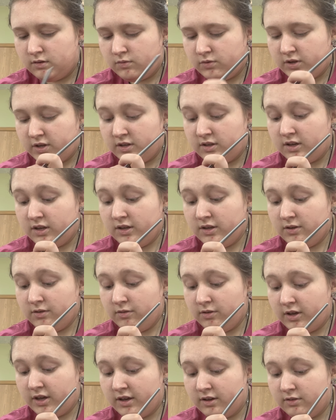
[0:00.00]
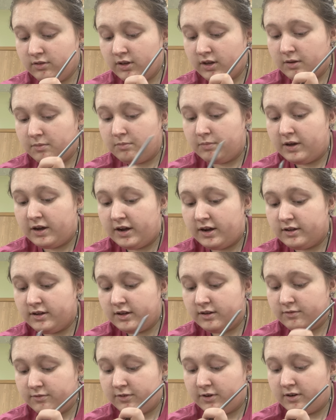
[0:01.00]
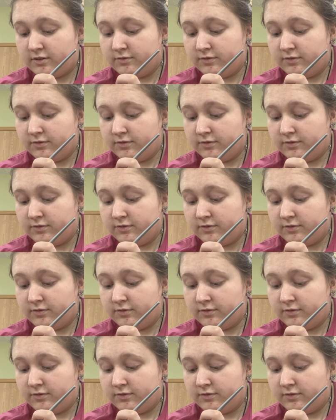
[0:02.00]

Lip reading: And I tell you guys, I'm bad at front